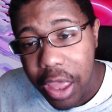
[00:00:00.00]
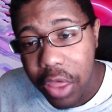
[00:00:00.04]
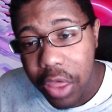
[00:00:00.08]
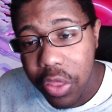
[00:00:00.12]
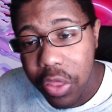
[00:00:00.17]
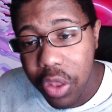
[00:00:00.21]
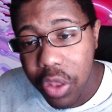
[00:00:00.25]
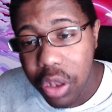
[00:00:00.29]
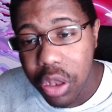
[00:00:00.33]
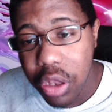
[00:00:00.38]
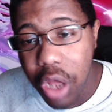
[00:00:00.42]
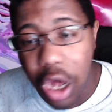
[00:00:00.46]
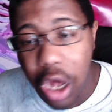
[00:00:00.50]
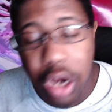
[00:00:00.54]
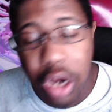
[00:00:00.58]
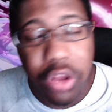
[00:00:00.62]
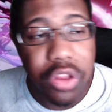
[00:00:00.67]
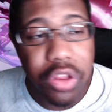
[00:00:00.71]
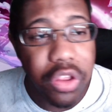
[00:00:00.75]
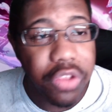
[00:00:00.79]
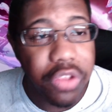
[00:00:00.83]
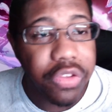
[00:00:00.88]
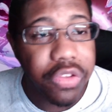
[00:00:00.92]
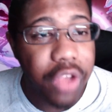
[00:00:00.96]
lot of
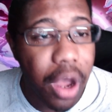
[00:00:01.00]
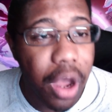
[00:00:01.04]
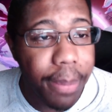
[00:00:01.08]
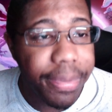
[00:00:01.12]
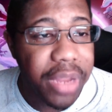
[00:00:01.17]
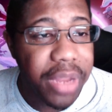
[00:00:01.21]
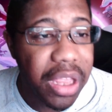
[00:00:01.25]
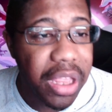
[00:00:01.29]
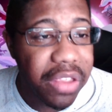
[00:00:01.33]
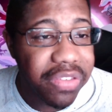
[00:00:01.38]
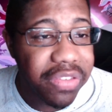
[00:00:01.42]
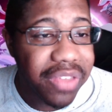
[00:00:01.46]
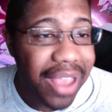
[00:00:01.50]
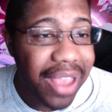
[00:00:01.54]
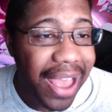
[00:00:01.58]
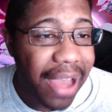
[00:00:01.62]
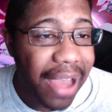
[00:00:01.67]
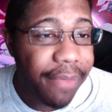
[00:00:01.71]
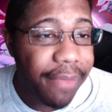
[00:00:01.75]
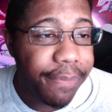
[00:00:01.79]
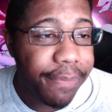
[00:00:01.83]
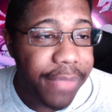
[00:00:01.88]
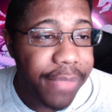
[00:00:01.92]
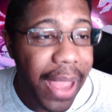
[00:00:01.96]
these companies
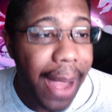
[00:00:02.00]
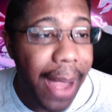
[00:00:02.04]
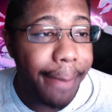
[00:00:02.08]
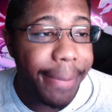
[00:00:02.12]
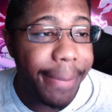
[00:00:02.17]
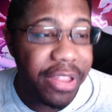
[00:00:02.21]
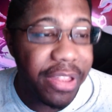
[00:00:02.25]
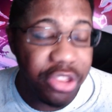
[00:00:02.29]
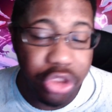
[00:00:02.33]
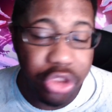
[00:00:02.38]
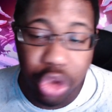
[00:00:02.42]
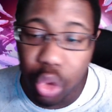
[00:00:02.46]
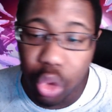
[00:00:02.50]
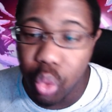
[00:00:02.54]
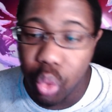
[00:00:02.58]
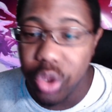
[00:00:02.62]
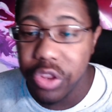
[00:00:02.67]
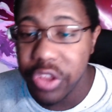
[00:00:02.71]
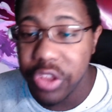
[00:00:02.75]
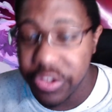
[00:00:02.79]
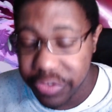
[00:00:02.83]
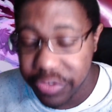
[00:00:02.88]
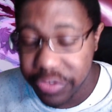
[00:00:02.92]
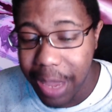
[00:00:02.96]
have not been doing
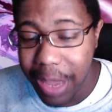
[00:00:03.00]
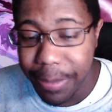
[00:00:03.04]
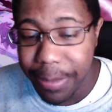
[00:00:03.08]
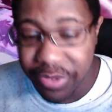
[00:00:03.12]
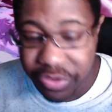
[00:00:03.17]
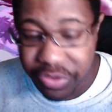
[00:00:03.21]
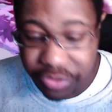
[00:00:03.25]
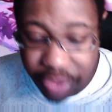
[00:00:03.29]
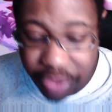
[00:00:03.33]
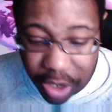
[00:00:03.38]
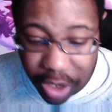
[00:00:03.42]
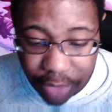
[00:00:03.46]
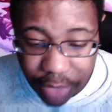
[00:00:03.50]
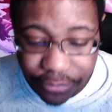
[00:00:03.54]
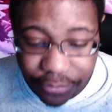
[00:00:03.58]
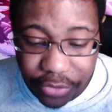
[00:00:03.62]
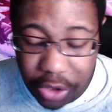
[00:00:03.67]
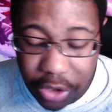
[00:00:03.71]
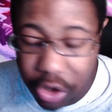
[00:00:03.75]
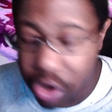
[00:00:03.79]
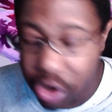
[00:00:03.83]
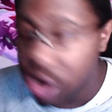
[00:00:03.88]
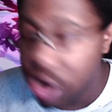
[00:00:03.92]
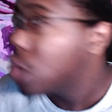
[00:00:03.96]
this type of stuff
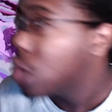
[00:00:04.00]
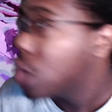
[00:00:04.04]
here